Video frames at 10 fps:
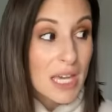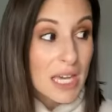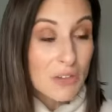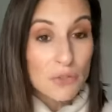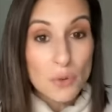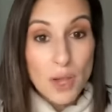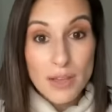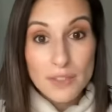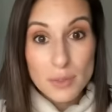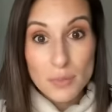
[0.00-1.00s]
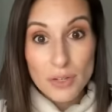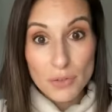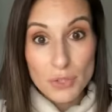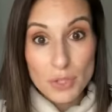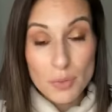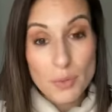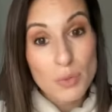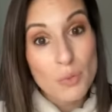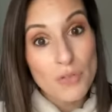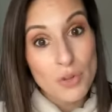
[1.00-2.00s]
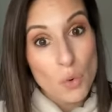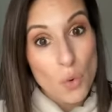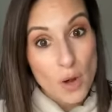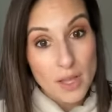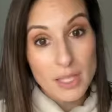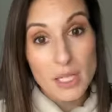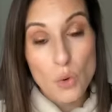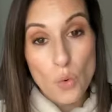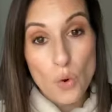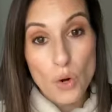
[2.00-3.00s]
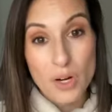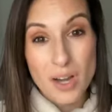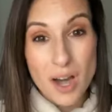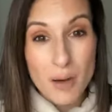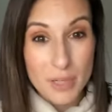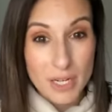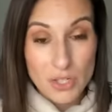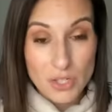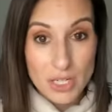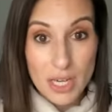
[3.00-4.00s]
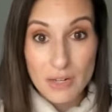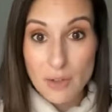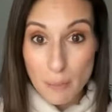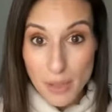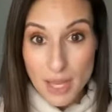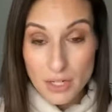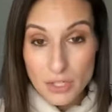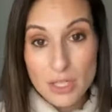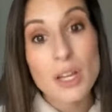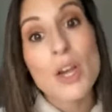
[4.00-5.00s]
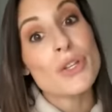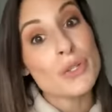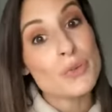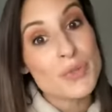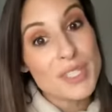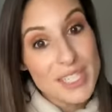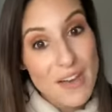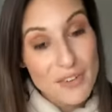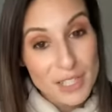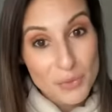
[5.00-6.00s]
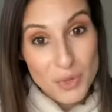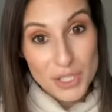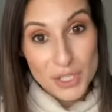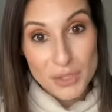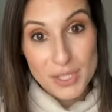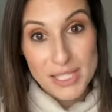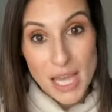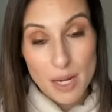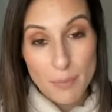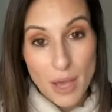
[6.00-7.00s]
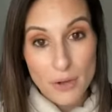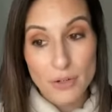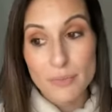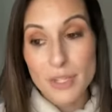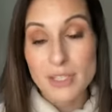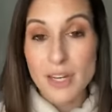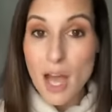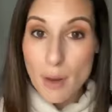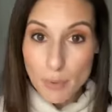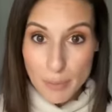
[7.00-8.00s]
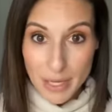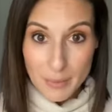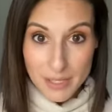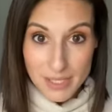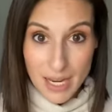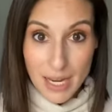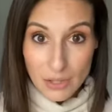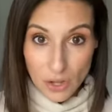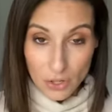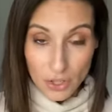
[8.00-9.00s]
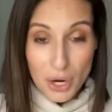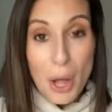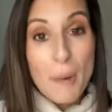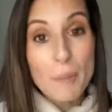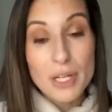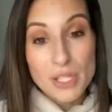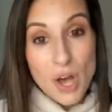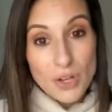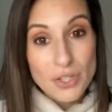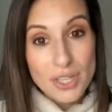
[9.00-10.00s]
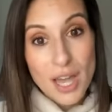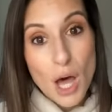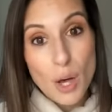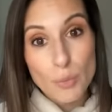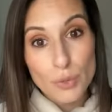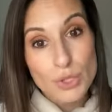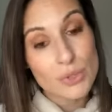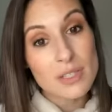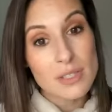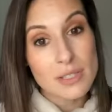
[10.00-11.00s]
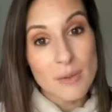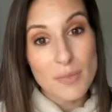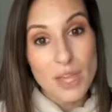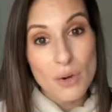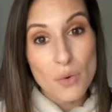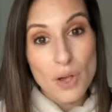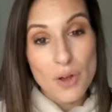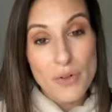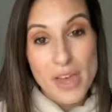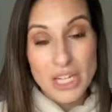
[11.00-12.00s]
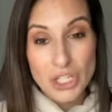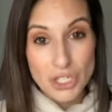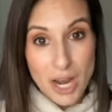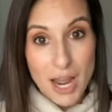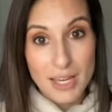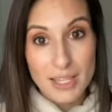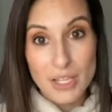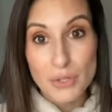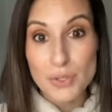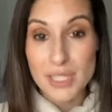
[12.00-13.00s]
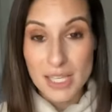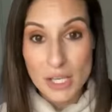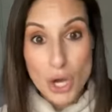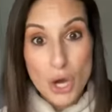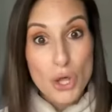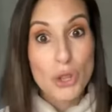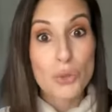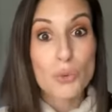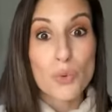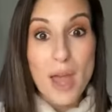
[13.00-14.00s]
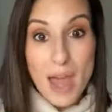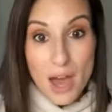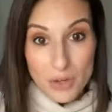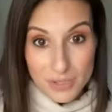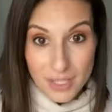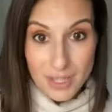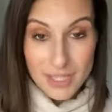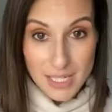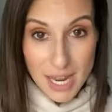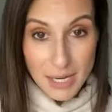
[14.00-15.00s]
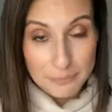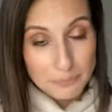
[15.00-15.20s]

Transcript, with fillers: If you have someone, if you're someone with more of an oily or combination kind of complexion, you definitely want to use a setting powder. It's gonna help your makeup stay longer, but it's also gonna help reduce some of that oil, that shine that you see throughout the day.